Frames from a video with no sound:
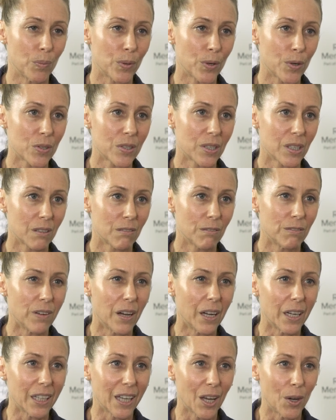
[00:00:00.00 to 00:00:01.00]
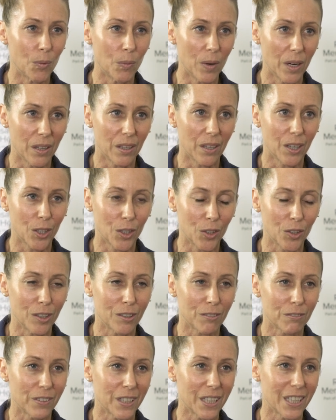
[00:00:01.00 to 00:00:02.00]
person, finding out where their
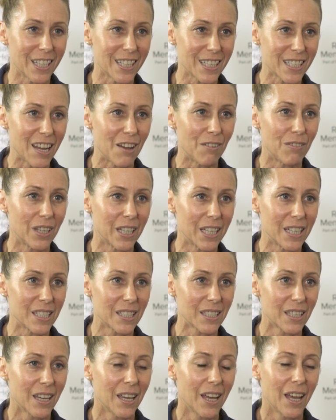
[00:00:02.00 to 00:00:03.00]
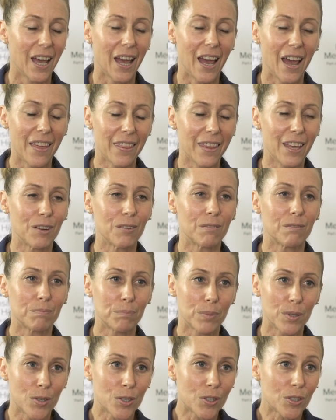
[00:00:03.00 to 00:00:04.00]
current fitness level is, and then
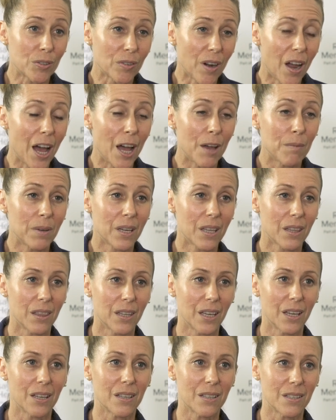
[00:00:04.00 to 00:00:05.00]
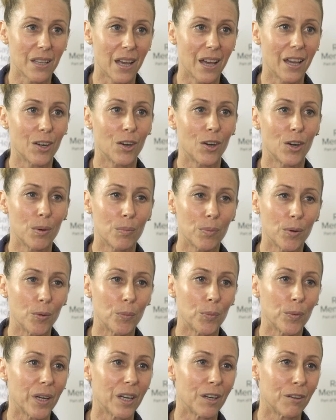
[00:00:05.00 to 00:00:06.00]
prescribing things that are
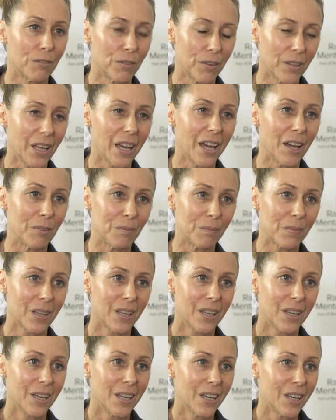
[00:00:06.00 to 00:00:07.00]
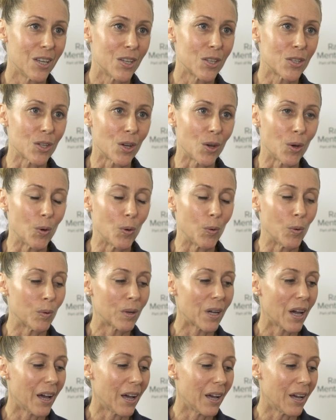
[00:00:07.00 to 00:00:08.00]
appropriate for them.
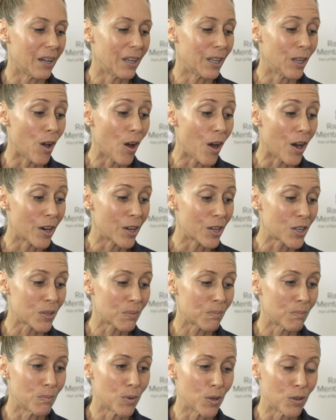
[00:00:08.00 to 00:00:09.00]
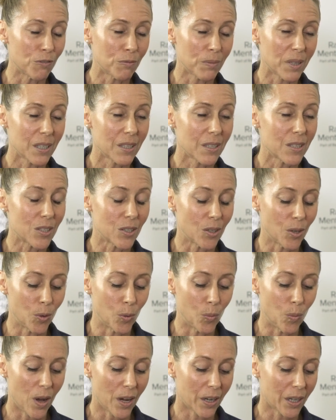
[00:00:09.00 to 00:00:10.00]
So, uh, large movements, so
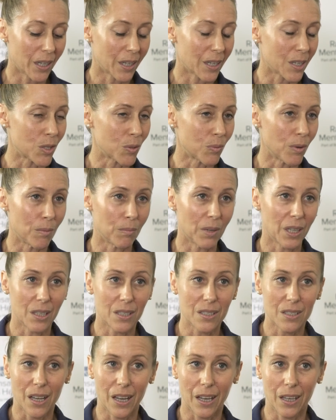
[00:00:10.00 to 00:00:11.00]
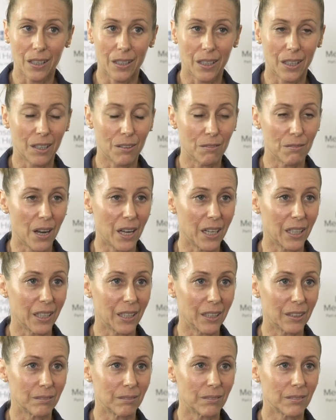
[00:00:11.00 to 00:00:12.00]
walking, swimming, cycling,
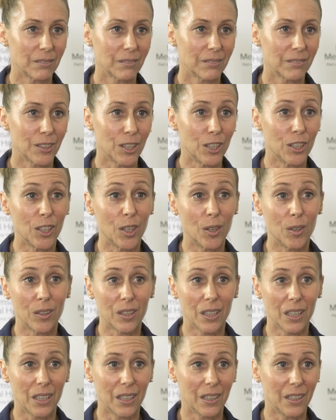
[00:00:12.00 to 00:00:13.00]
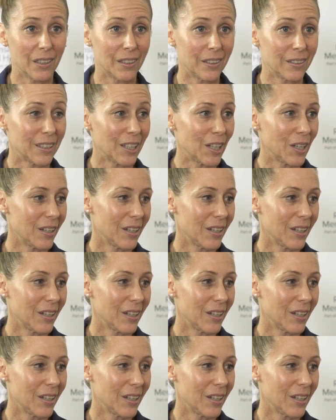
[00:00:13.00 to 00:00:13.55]
running, yoga,